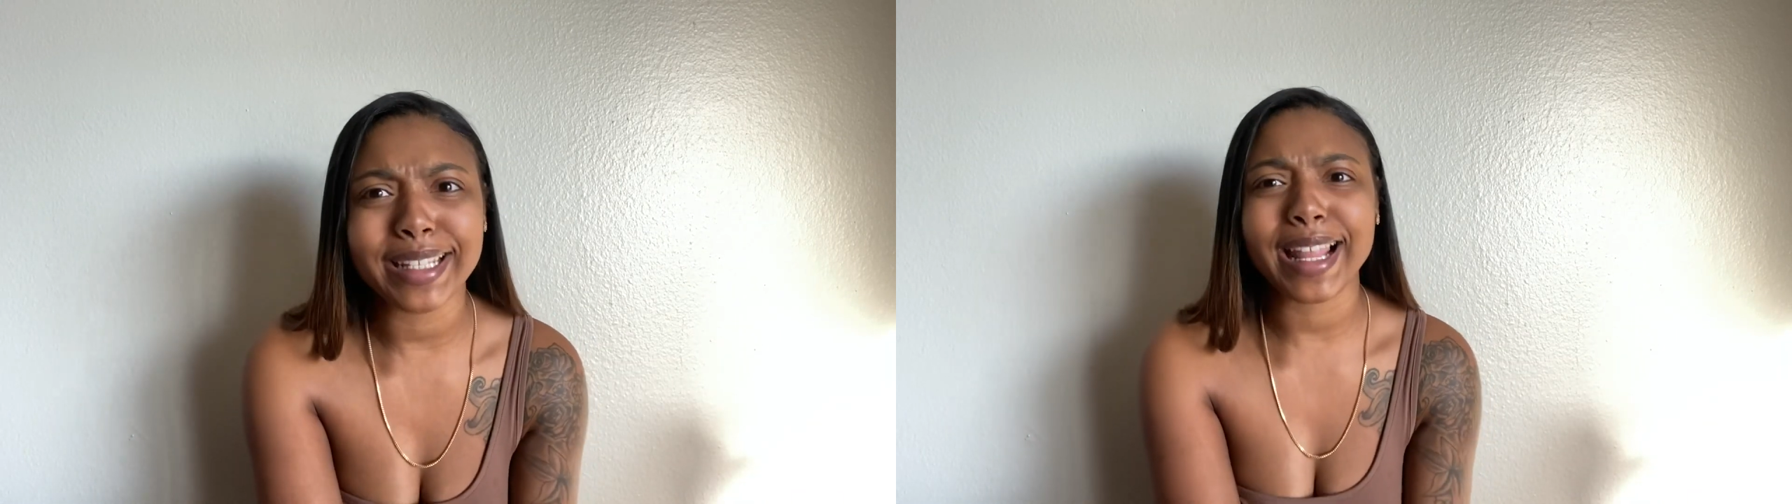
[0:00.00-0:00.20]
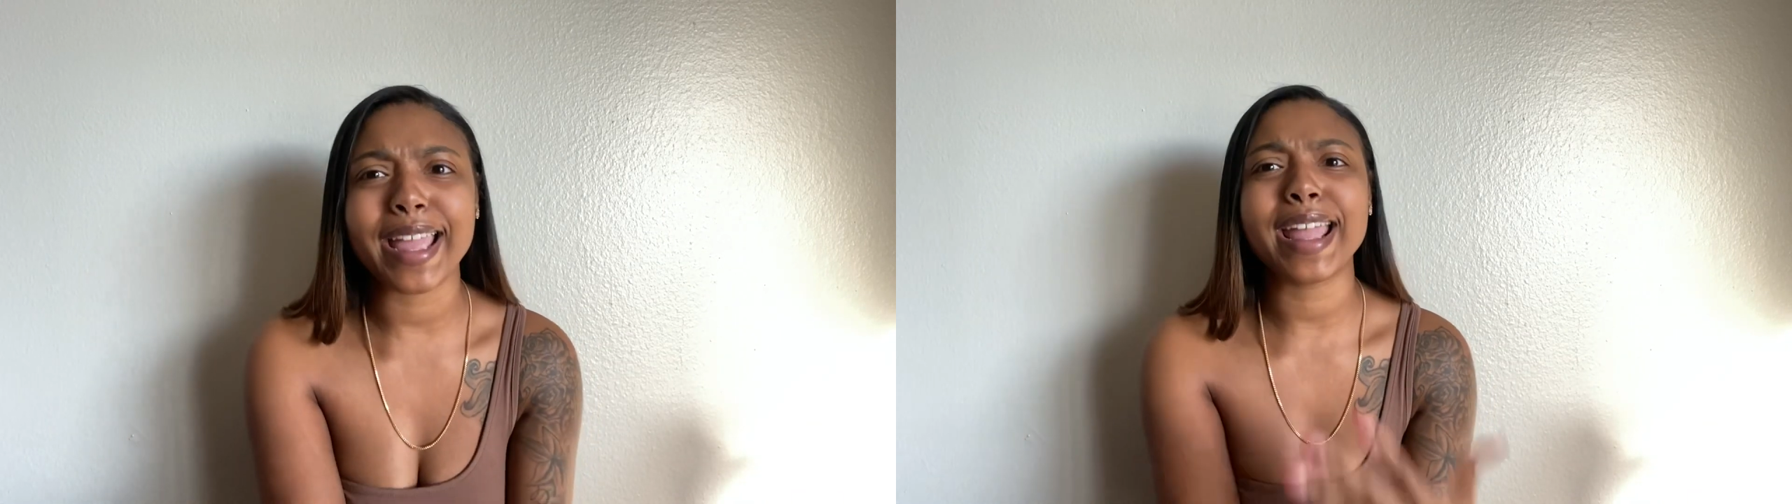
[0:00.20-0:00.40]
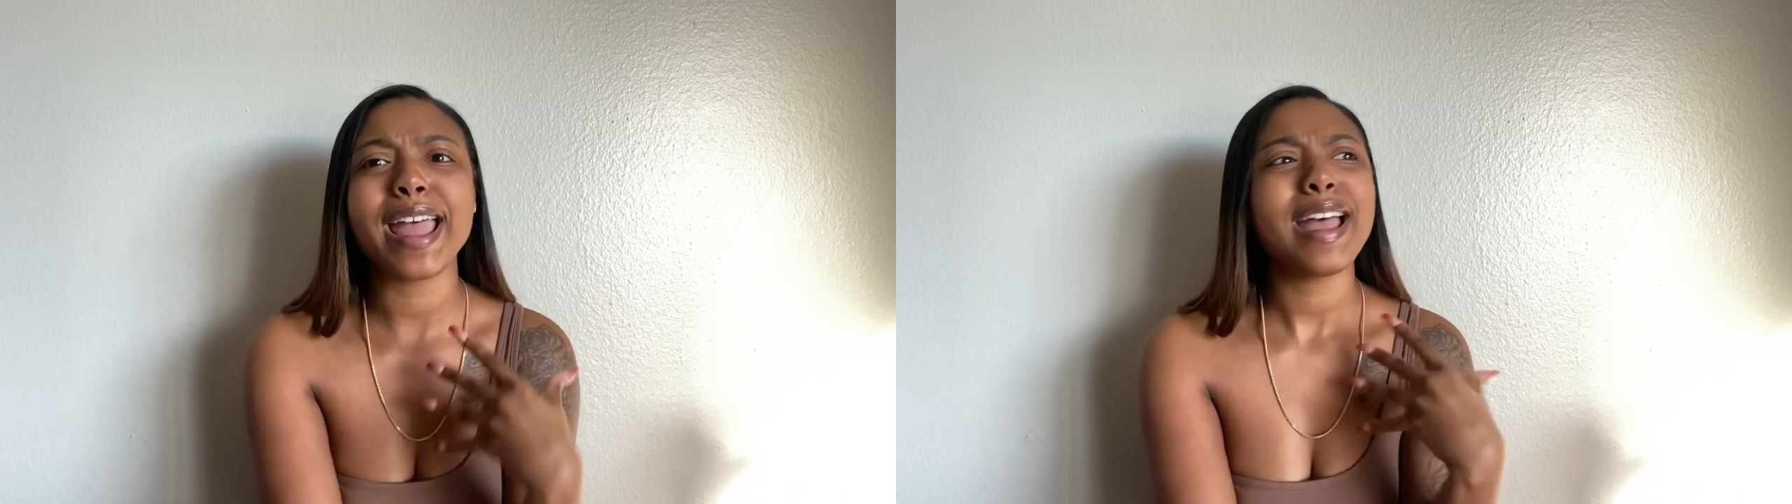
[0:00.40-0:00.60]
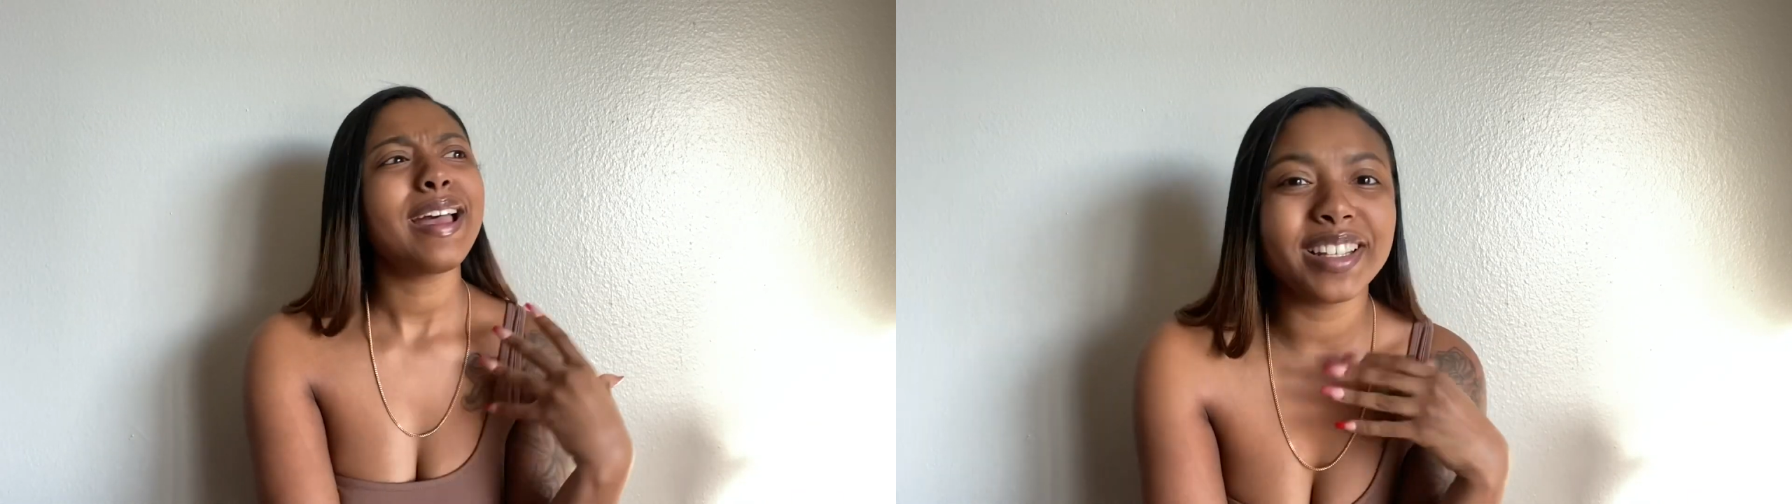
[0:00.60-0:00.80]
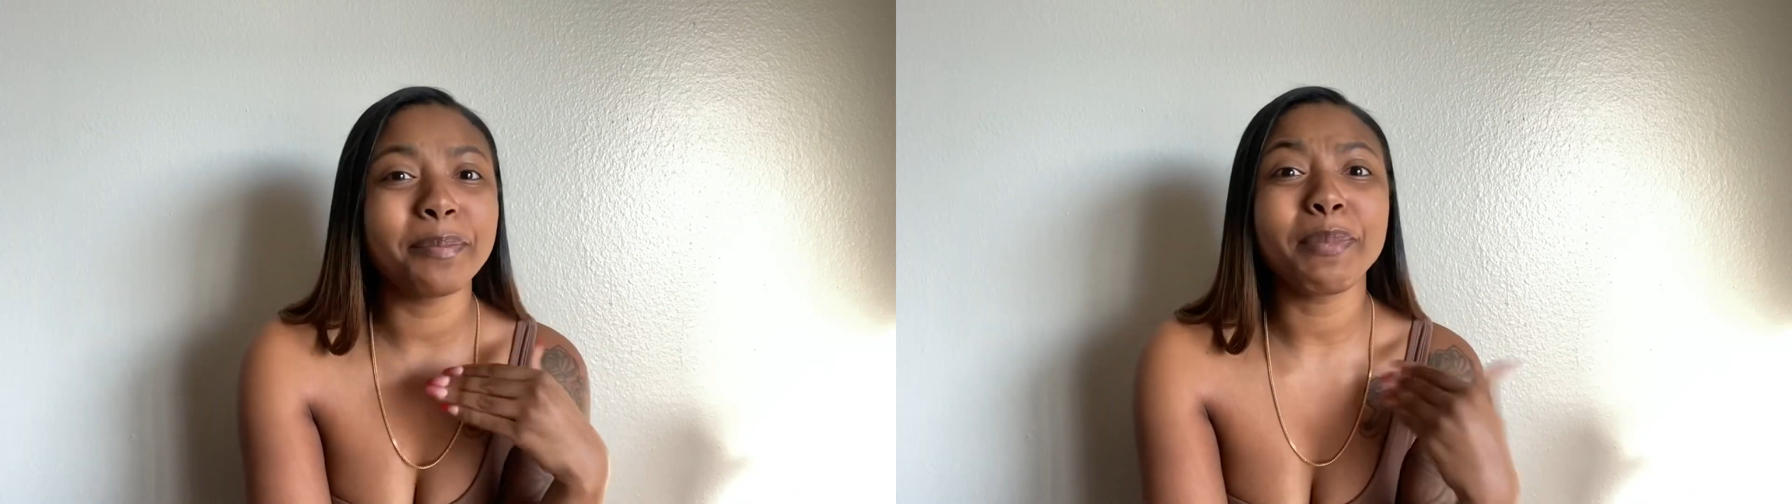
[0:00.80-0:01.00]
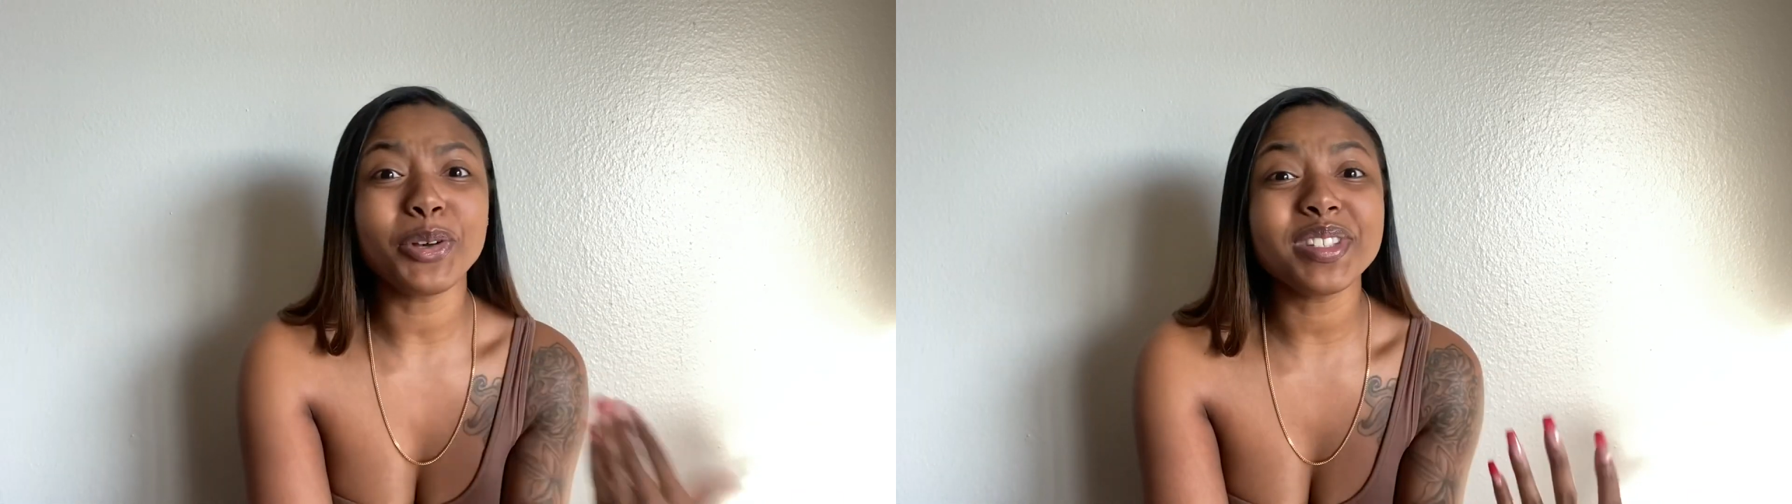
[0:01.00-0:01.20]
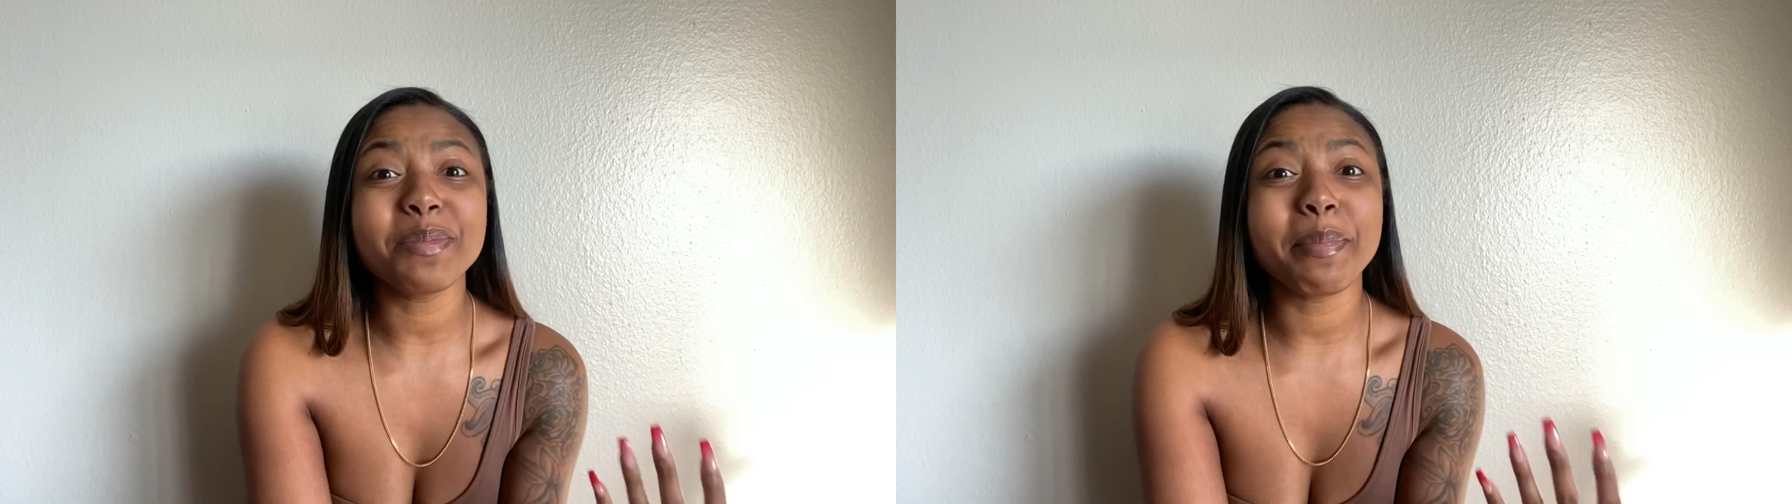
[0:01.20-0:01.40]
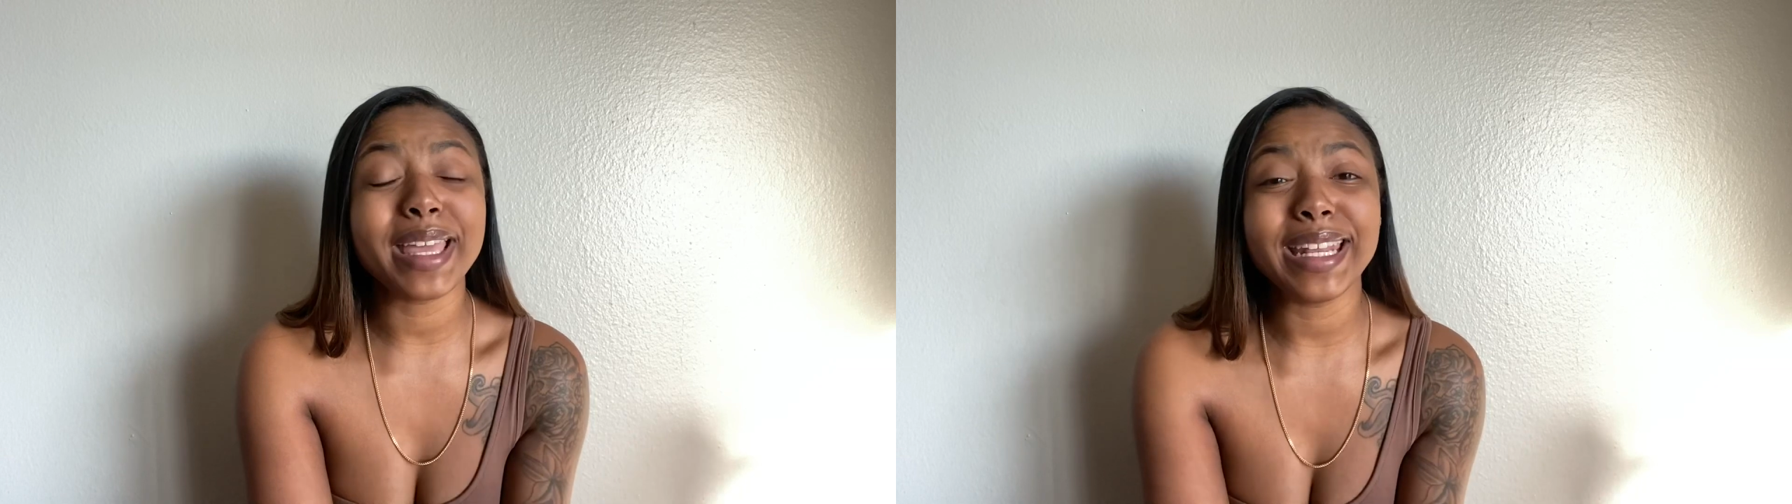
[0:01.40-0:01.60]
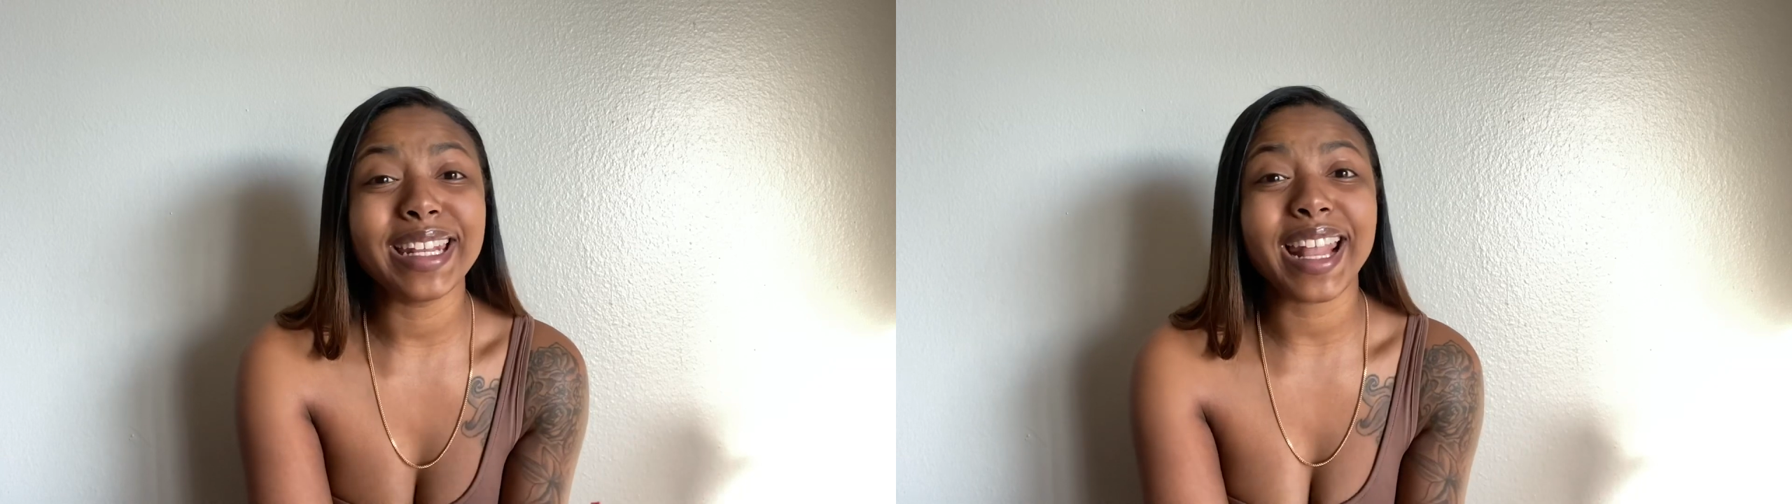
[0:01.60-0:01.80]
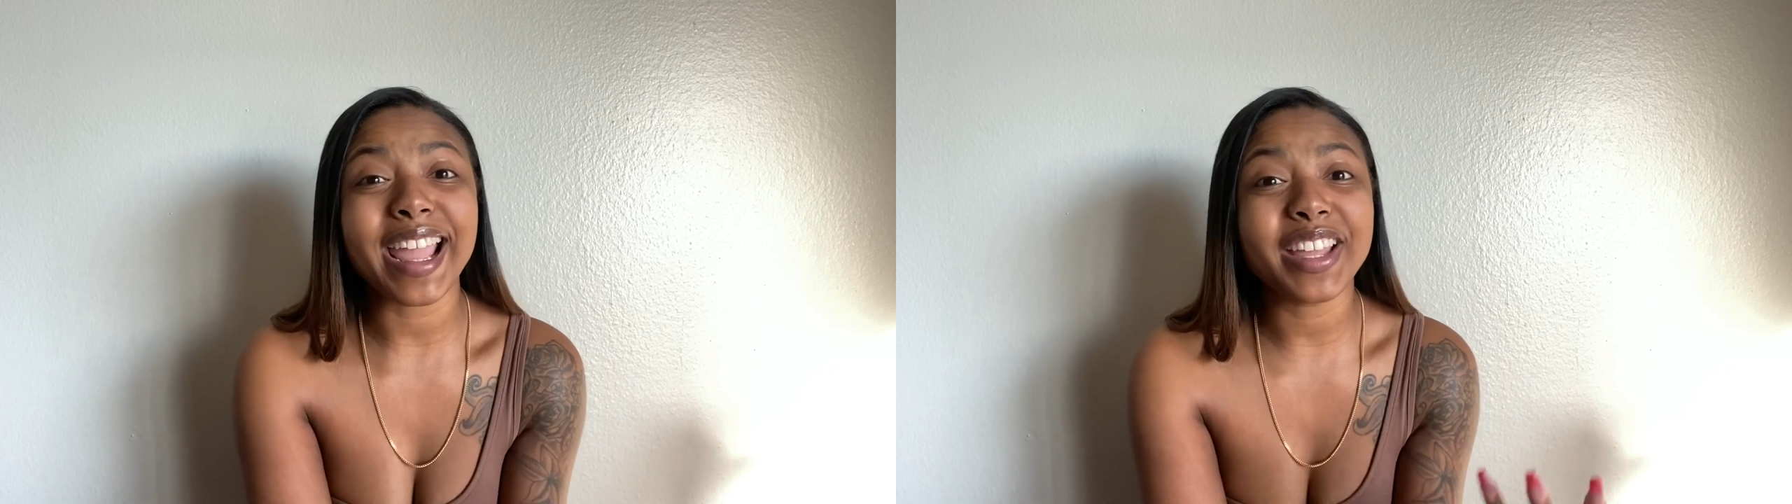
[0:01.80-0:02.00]
Like, most
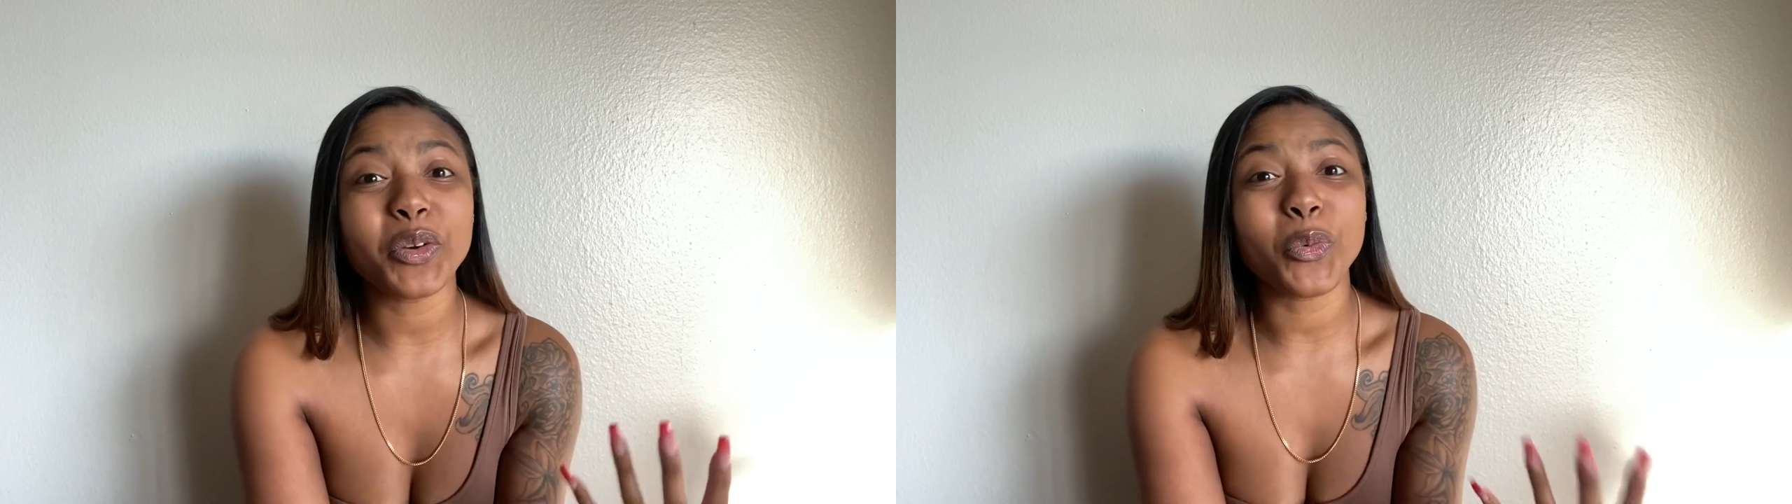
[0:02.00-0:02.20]
men like